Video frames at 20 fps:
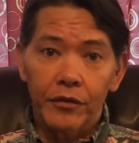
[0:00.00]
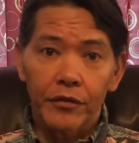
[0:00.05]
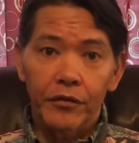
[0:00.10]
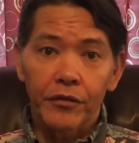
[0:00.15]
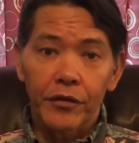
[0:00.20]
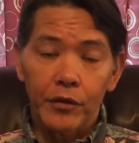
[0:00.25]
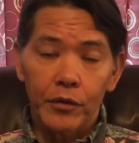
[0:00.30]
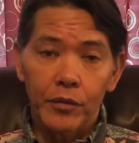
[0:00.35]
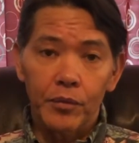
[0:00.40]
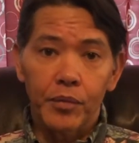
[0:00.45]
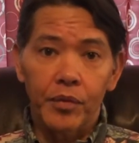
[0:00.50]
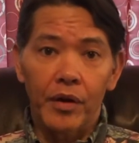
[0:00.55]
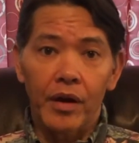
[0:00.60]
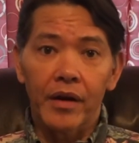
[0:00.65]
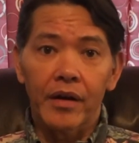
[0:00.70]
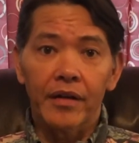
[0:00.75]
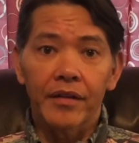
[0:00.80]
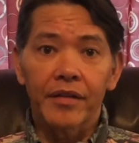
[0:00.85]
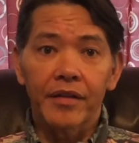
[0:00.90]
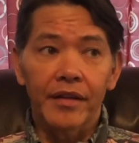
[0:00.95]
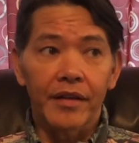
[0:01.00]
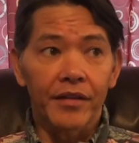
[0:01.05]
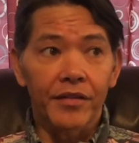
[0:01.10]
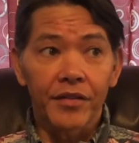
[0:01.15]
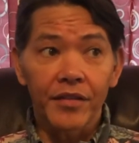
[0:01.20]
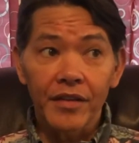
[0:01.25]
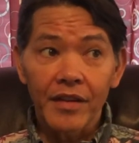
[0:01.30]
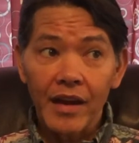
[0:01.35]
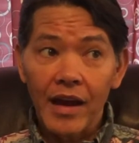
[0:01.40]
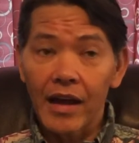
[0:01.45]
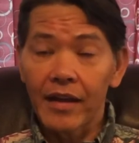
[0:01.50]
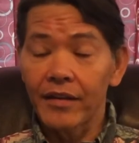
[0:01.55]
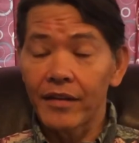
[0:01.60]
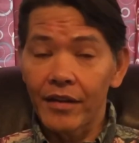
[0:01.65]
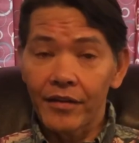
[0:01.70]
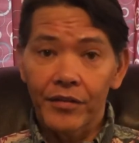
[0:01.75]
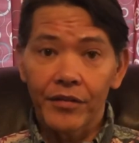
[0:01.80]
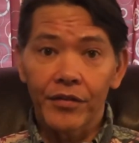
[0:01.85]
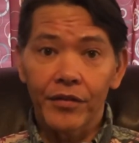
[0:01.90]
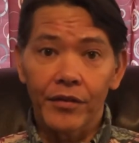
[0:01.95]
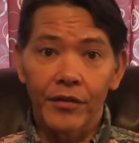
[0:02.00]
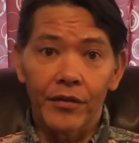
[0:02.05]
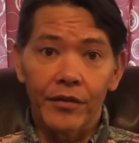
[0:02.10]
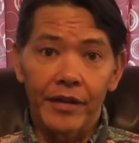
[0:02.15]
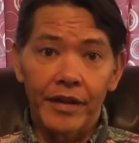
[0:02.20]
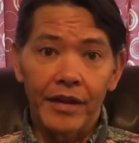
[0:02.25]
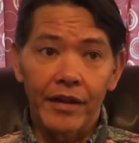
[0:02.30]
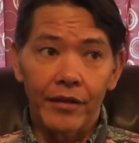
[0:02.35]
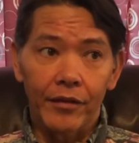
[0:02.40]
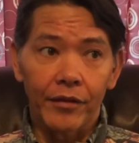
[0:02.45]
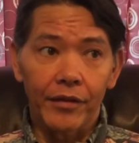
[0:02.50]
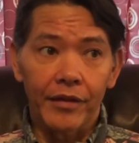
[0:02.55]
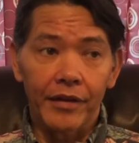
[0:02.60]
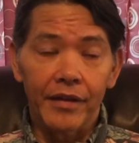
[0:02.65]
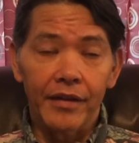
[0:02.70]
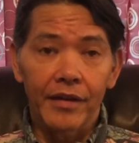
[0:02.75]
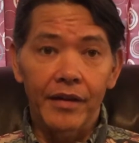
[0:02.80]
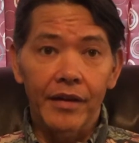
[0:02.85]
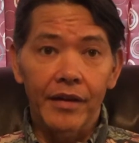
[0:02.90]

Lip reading: food product that is not necessarily healthy.